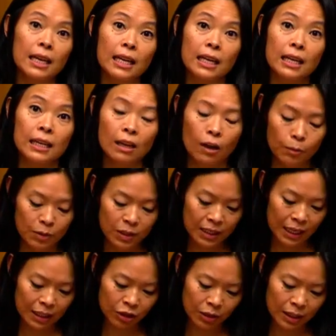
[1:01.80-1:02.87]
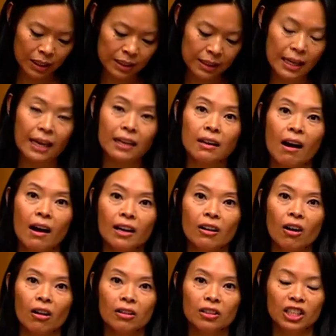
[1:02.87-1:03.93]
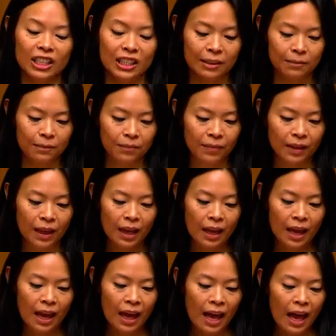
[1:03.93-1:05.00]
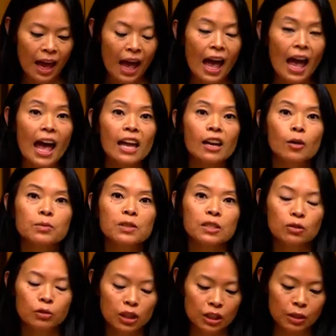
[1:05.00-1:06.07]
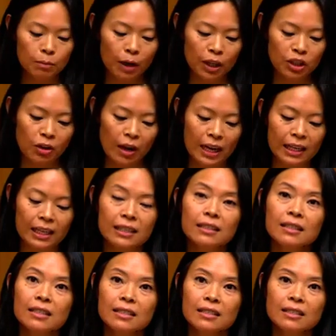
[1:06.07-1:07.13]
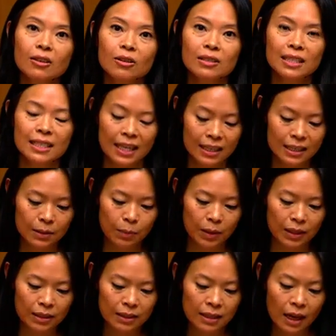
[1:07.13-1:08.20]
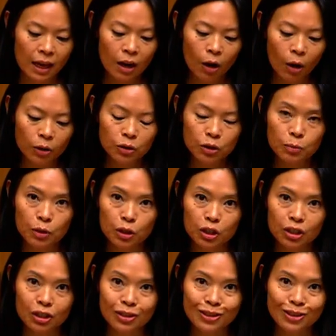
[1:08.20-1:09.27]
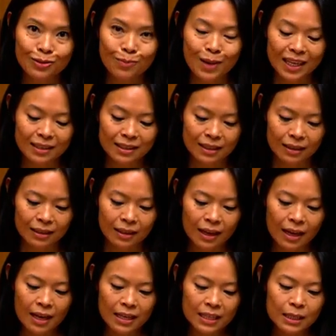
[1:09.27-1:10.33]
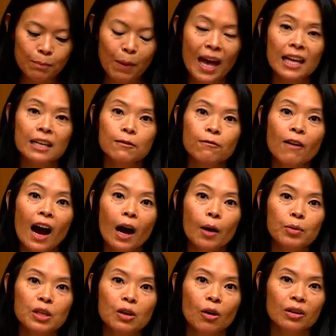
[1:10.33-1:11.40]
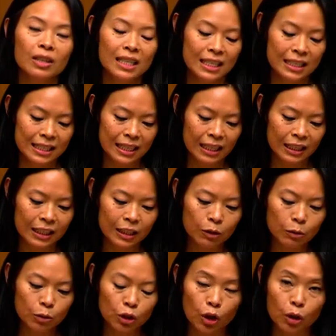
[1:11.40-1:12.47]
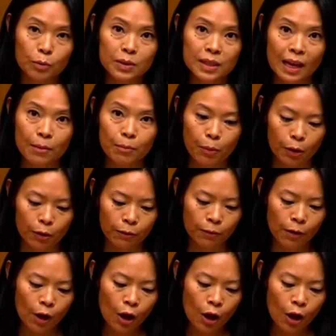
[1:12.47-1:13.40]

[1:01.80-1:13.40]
in obstetrics and gynecology. An obstetrician by training, Dr. Kesby's contribution to medicine spanned far beyond his clinical jobs at both